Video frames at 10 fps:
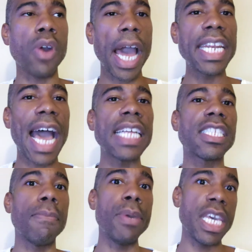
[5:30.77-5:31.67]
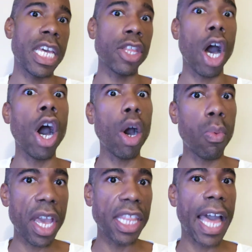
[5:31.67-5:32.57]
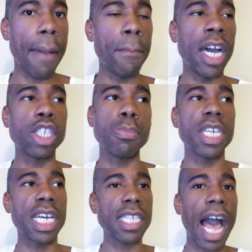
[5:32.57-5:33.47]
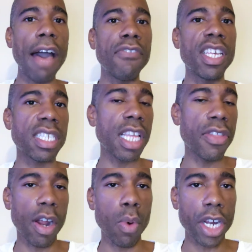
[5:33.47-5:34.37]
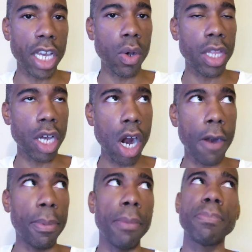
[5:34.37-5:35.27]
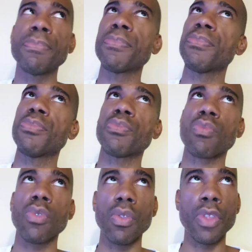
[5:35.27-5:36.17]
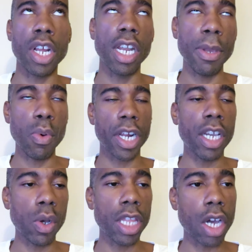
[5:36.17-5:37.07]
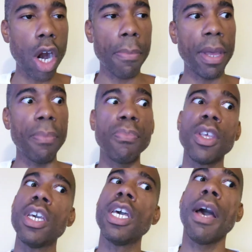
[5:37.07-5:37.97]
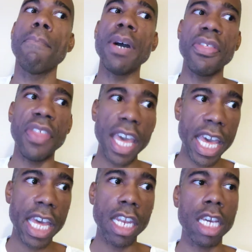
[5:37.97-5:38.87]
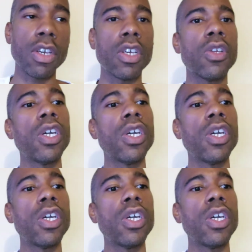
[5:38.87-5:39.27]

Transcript: try not to be in the hallway that much because obviously they're working on the carpet. They're going to be working on the carpet. But then